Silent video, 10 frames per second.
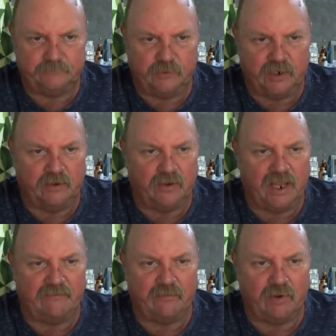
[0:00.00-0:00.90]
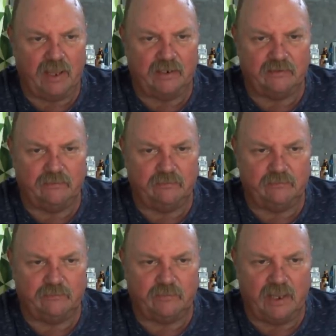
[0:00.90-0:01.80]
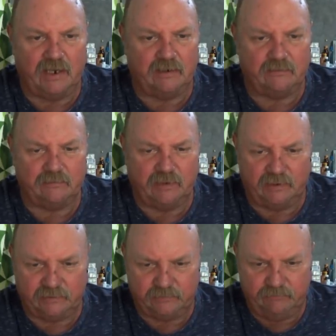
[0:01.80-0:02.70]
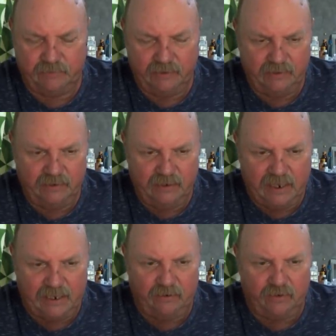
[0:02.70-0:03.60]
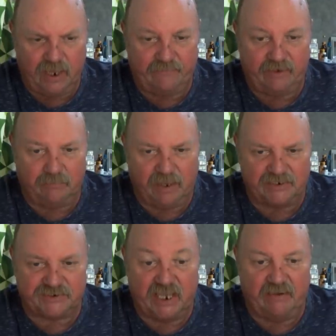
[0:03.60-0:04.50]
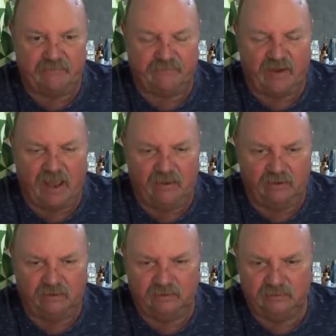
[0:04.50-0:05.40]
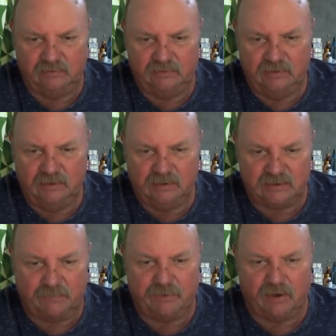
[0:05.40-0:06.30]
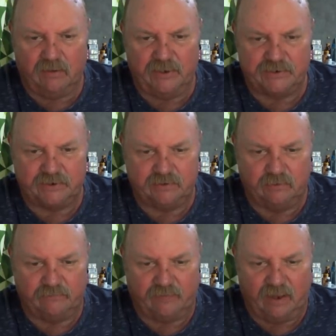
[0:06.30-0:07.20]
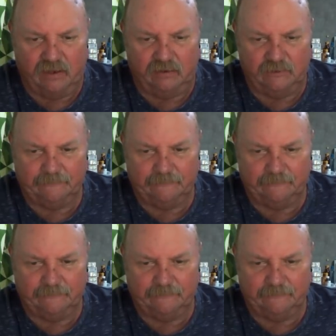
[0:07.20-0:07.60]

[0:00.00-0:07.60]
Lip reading: Or I don't have it right at I don't have it in my saved file. But I put all these into a file.